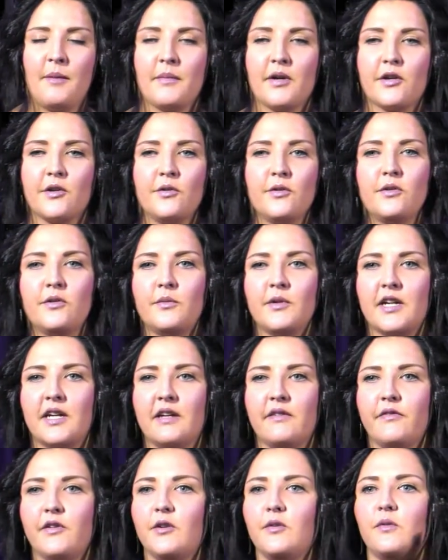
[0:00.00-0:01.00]
Google will
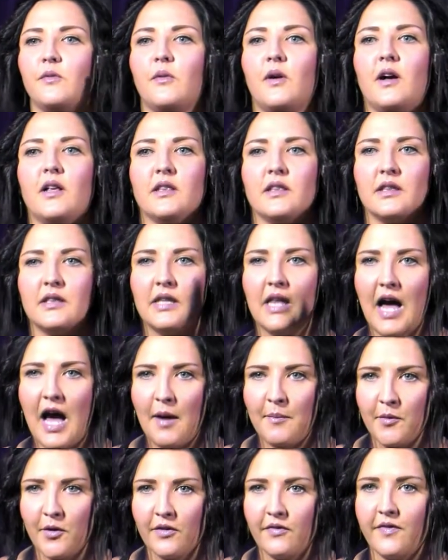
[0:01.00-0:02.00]
give you a
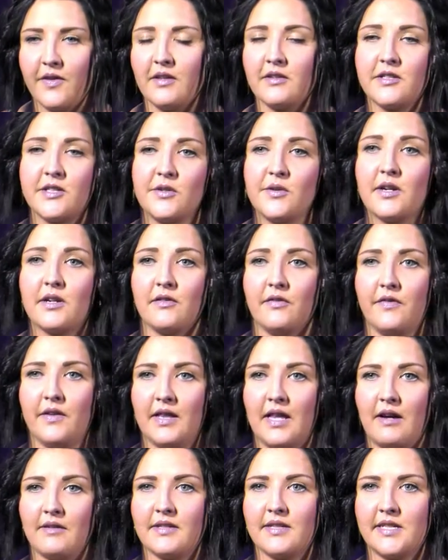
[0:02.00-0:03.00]
lot more fields you can fill
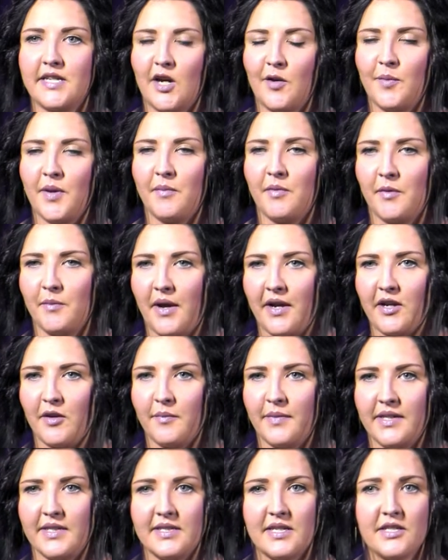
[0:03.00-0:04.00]
out to tell people about your
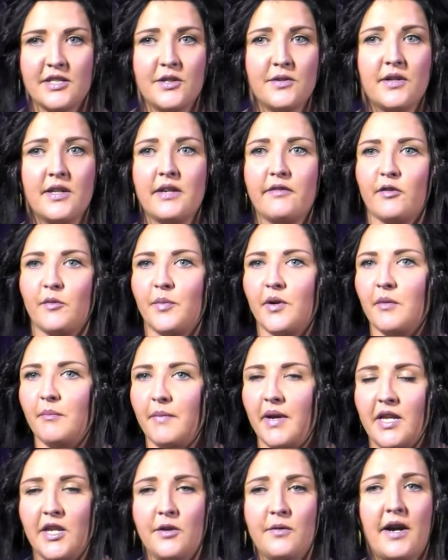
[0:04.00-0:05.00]
business. You can even put
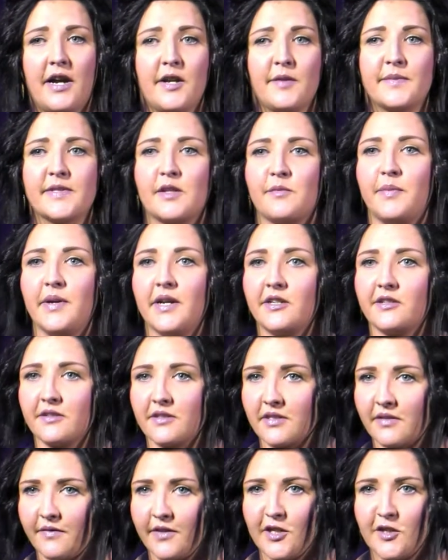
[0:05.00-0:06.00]
menu items and
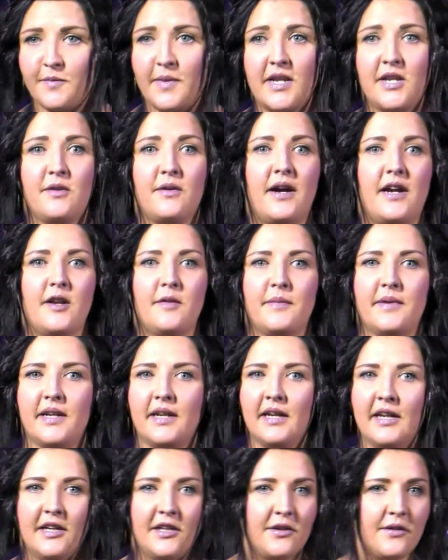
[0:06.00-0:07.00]
pictures of each menu item, and
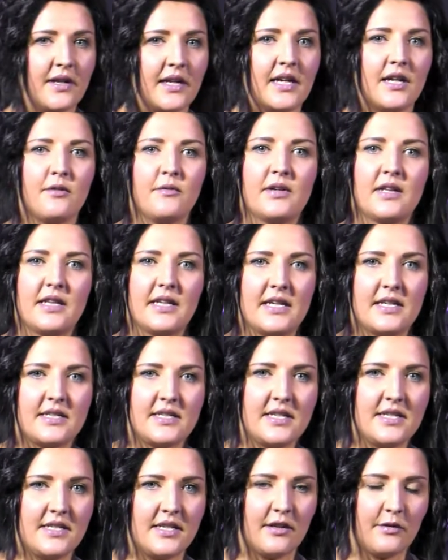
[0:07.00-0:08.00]
you can get really in
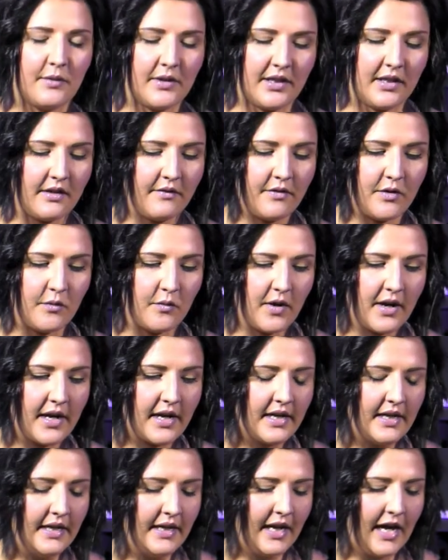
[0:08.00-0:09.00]
detailed with it if you
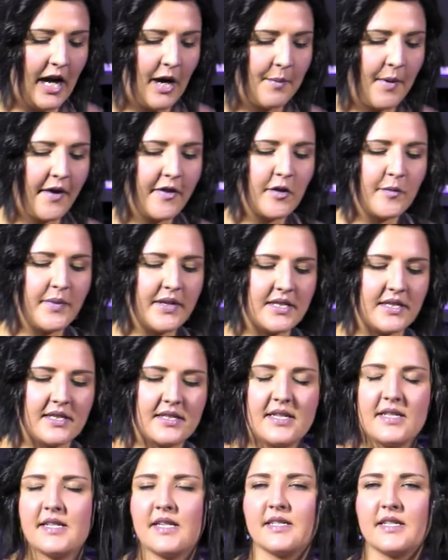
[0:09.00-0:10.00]
want. Other
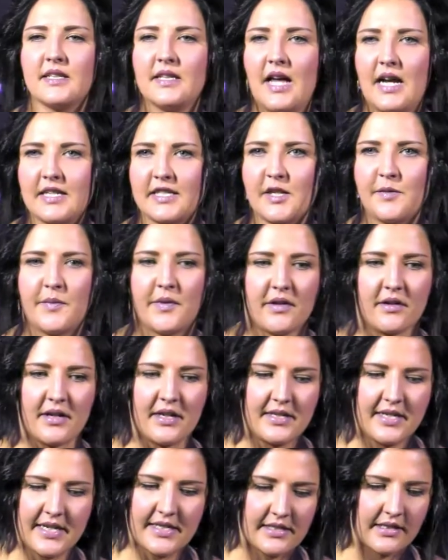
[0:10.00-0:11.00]
businesses, it's a lot simpler and
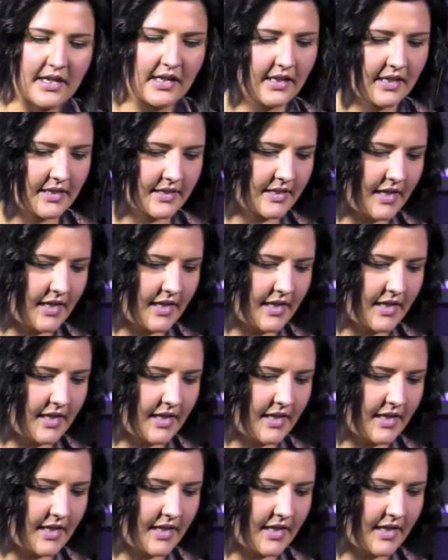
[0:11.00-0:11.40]
it takes a lot less